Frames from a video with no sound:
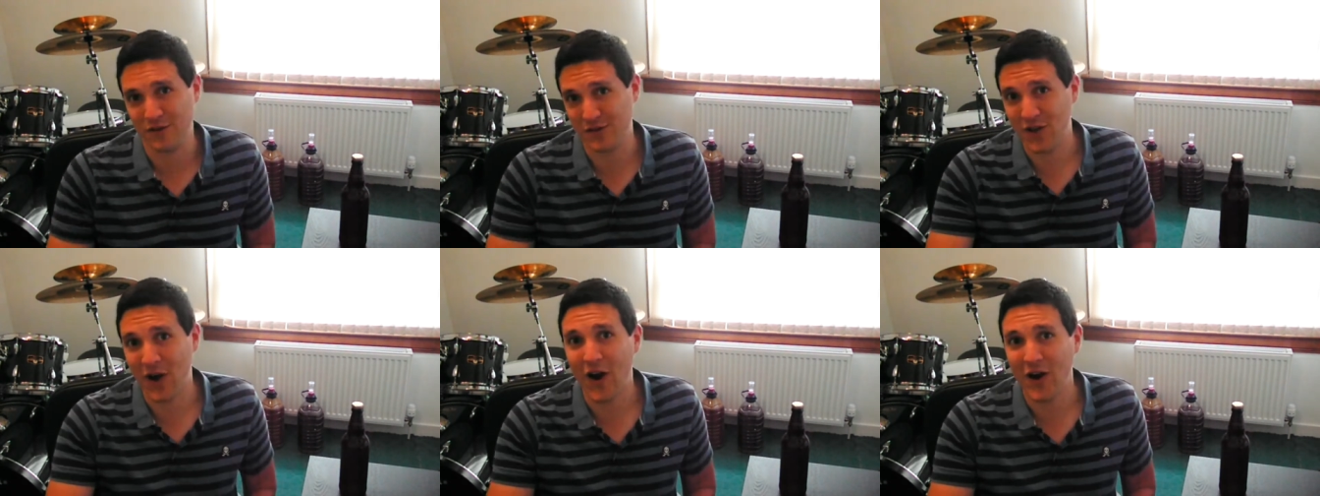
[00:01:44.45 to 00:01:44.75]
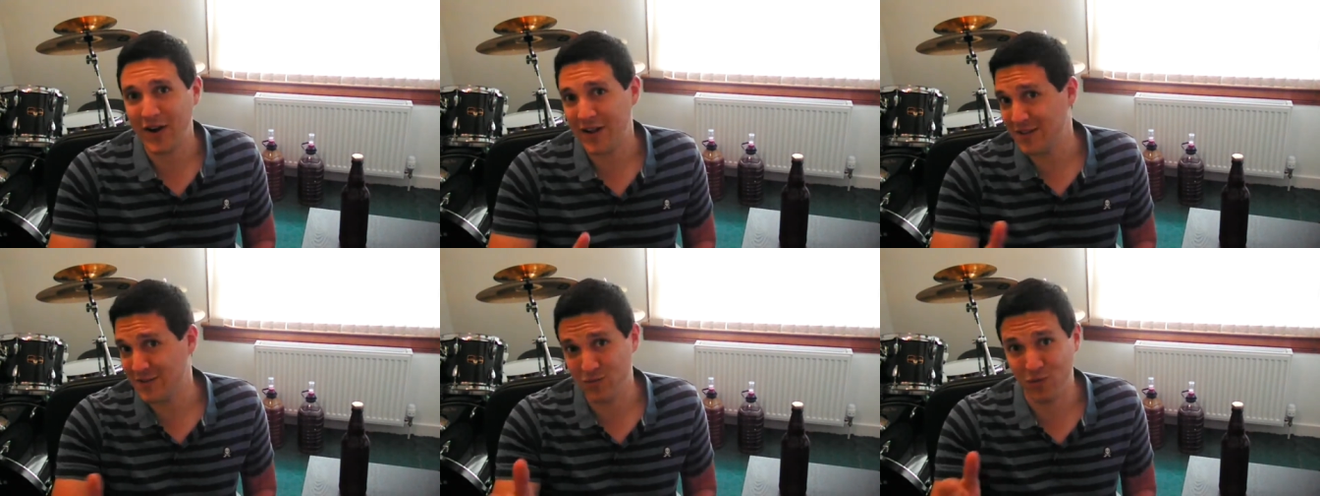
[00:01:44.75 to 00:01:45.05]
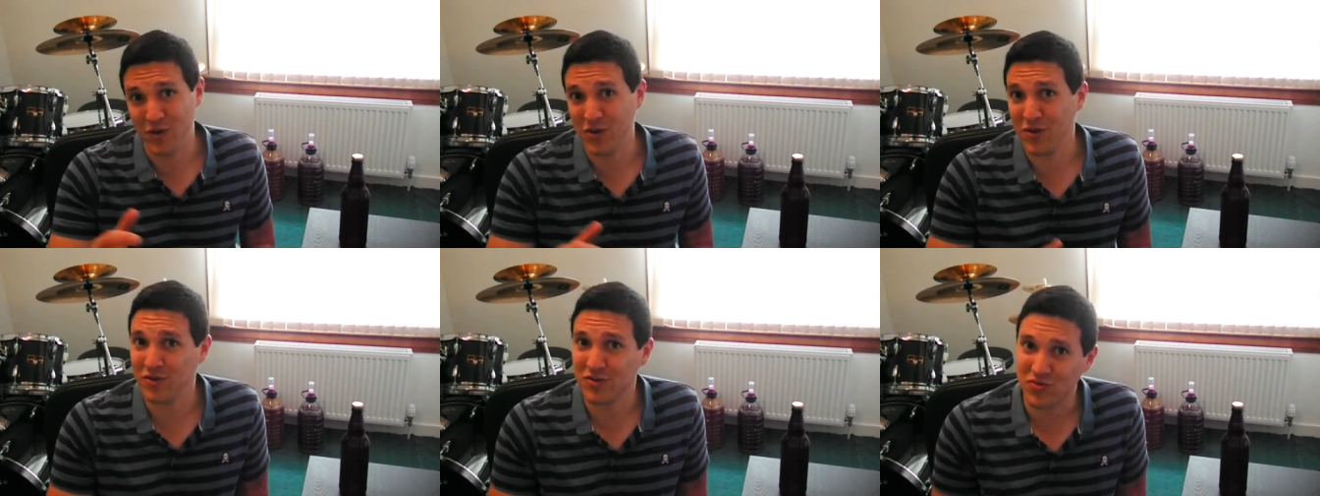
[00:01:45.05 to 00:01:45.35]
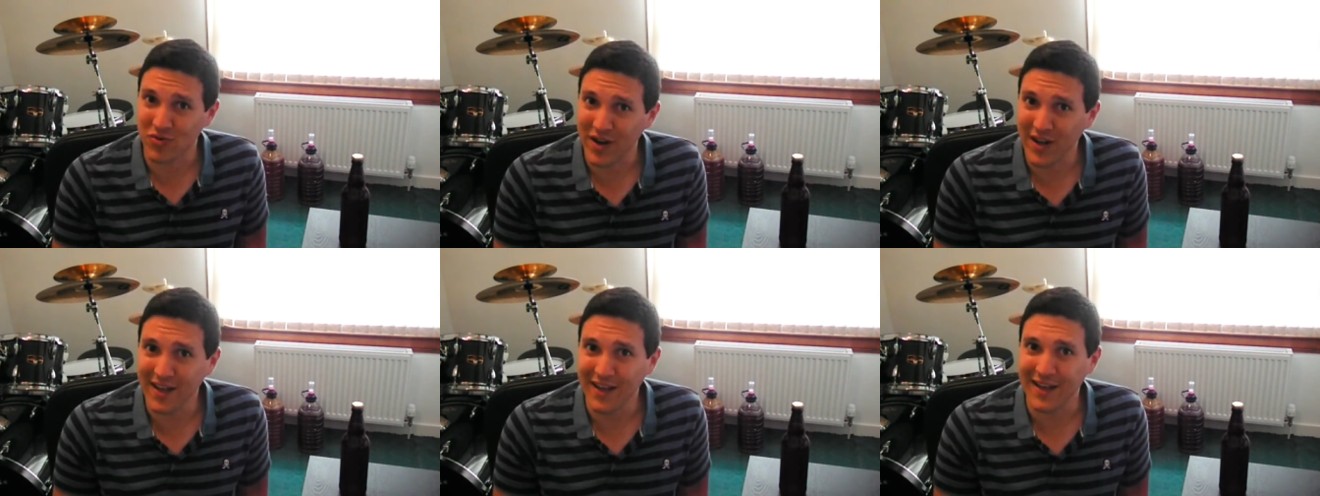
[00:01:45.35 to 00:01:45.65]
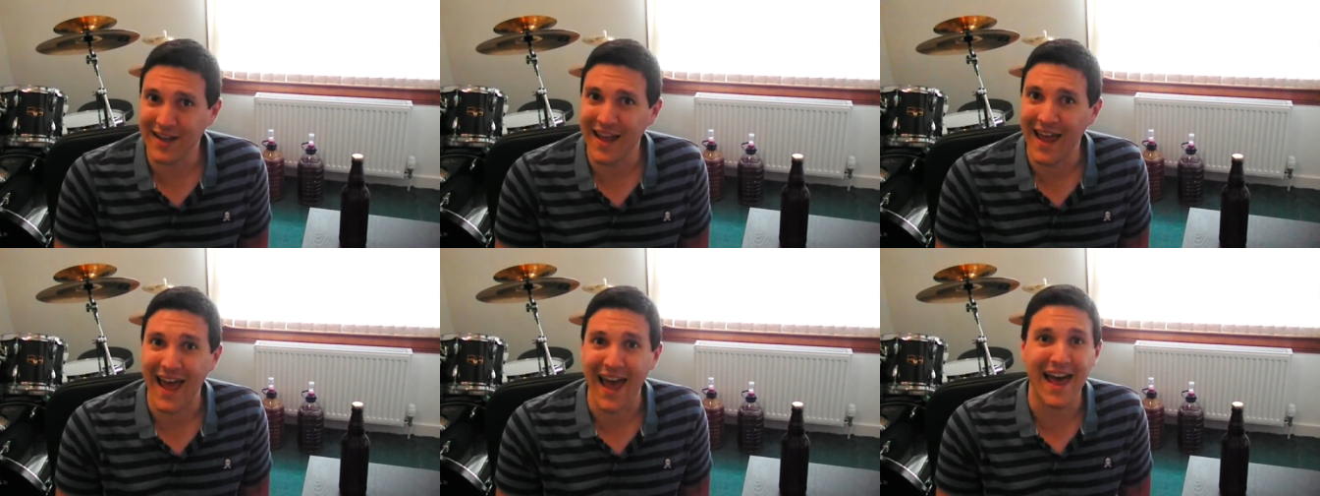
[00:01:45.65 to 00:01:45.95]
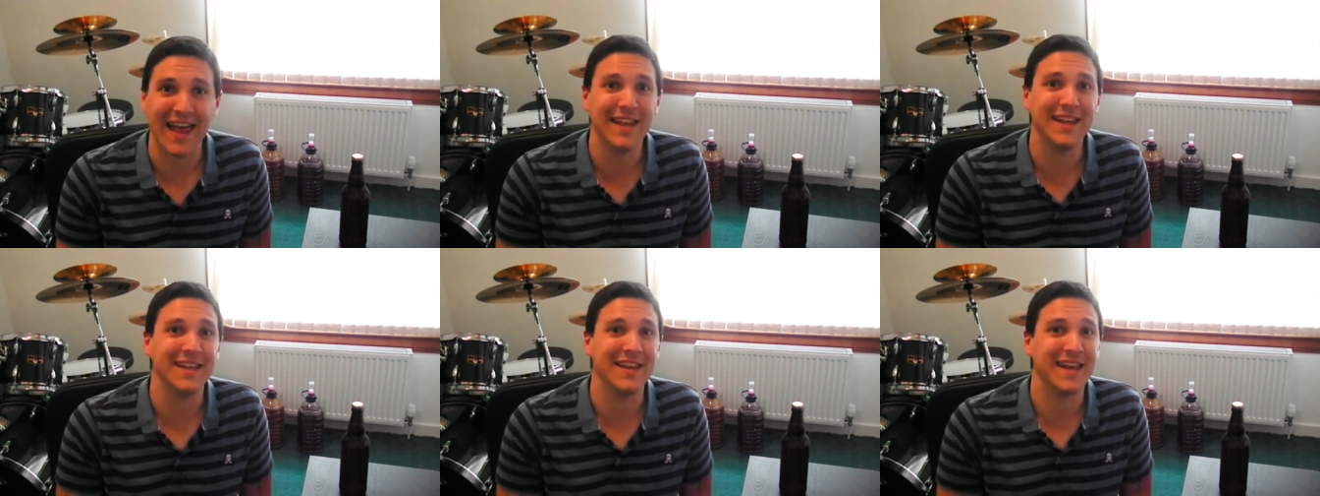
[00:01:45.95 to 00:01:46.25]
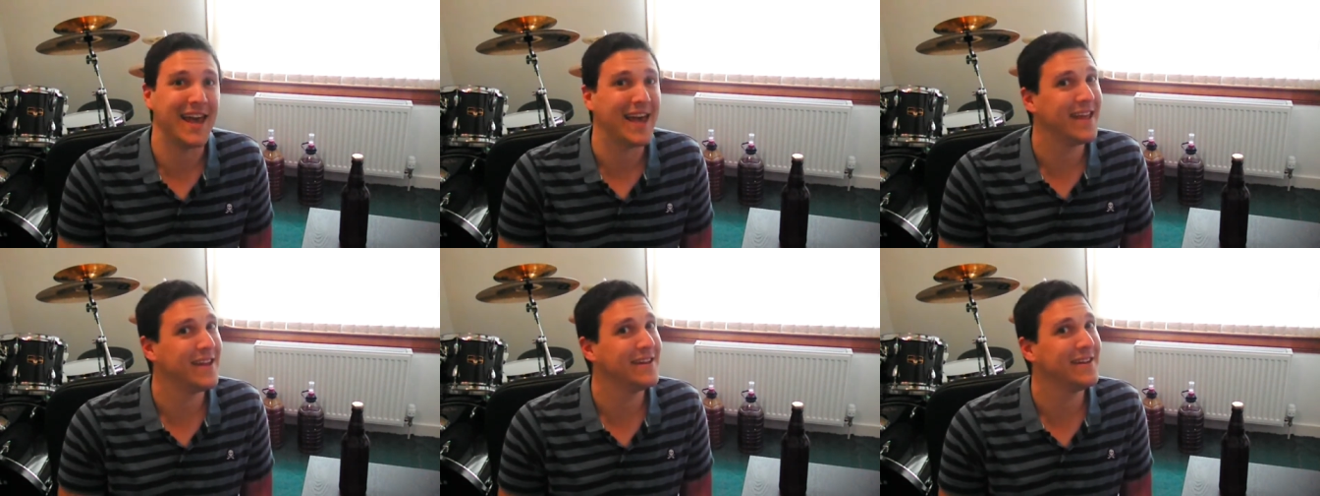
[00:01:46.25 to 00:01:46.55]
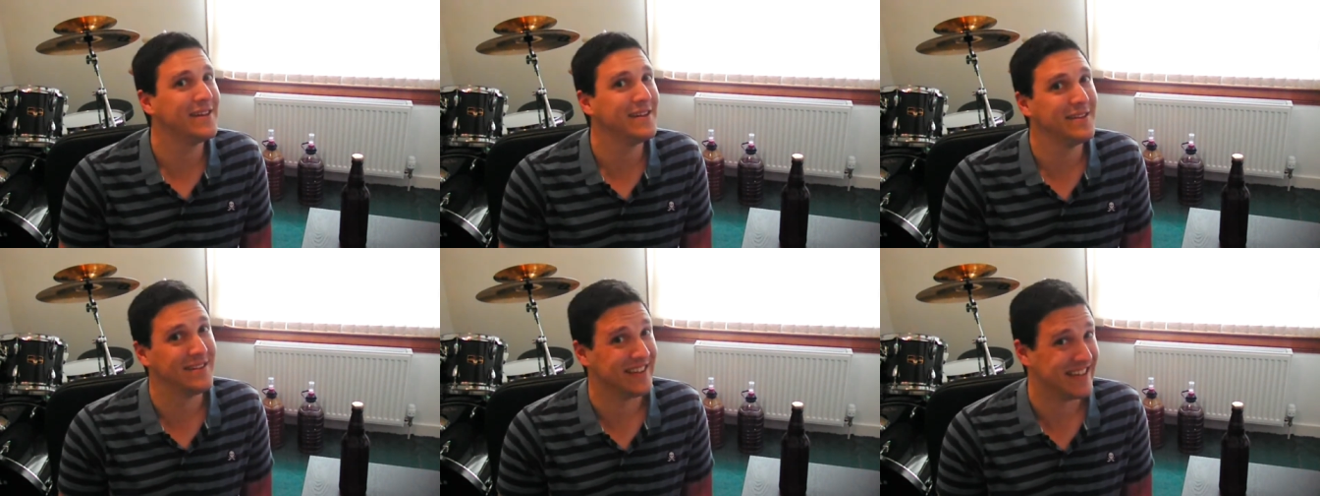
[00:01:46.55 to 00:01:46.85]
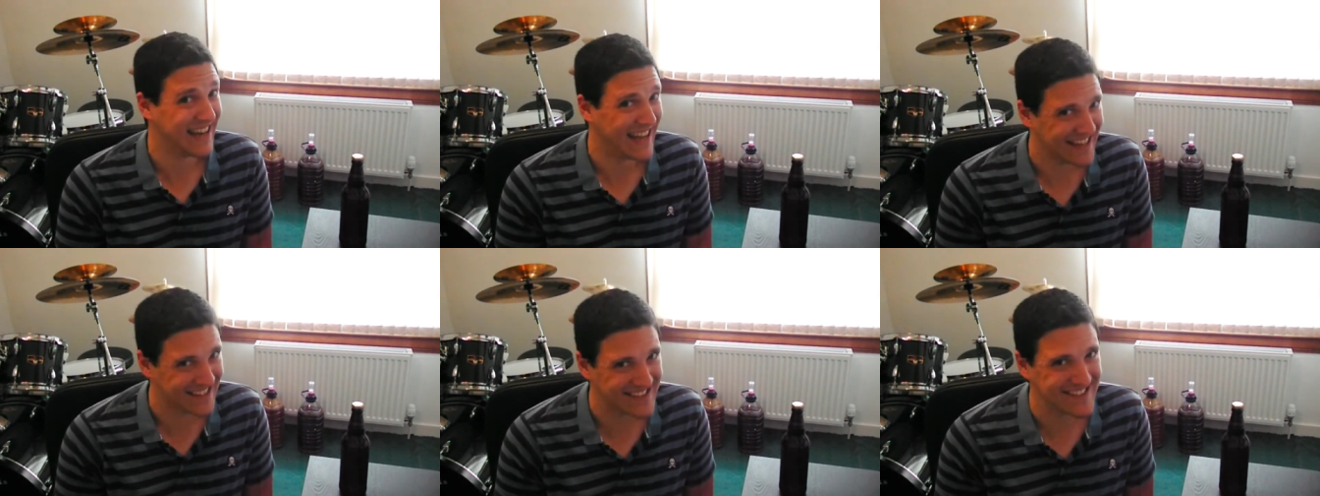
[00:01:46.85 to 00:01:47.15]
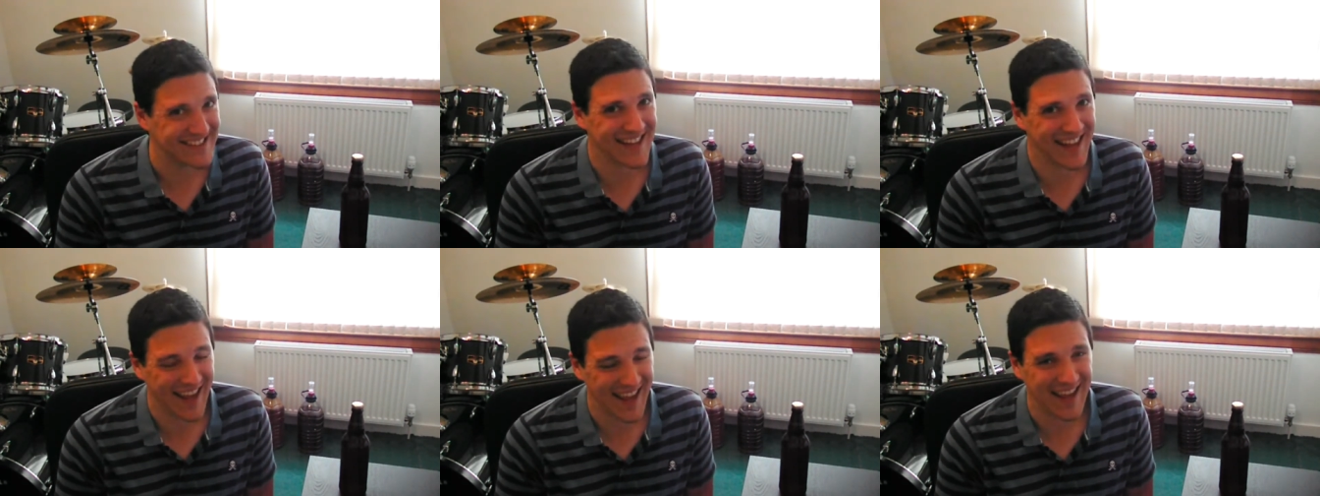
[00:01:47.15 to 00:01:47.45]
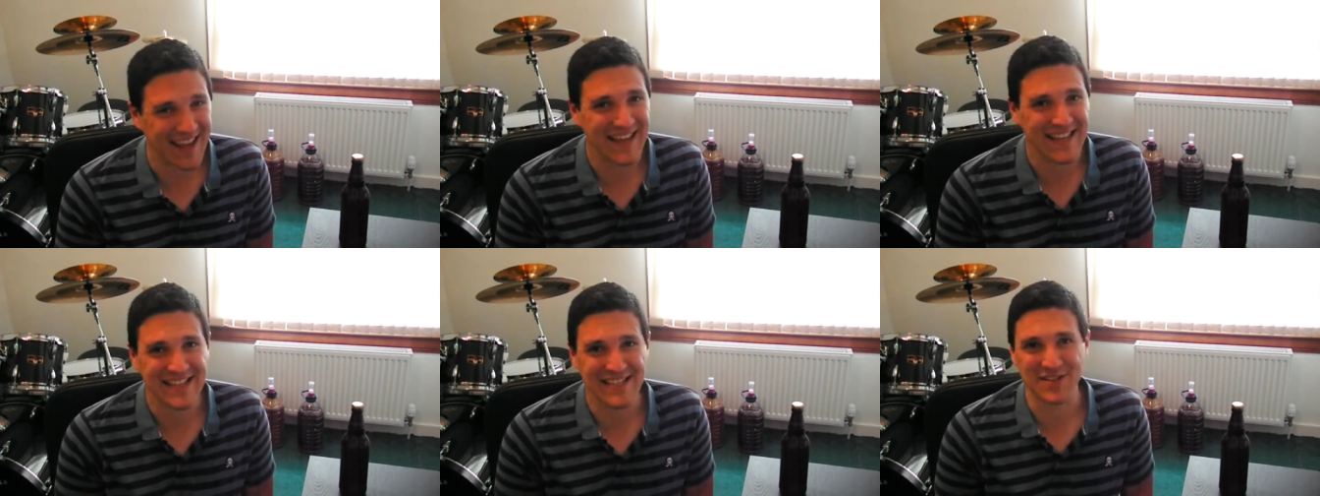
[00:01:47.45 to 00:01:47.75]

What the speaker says: The start is when you drink it and the end is next day.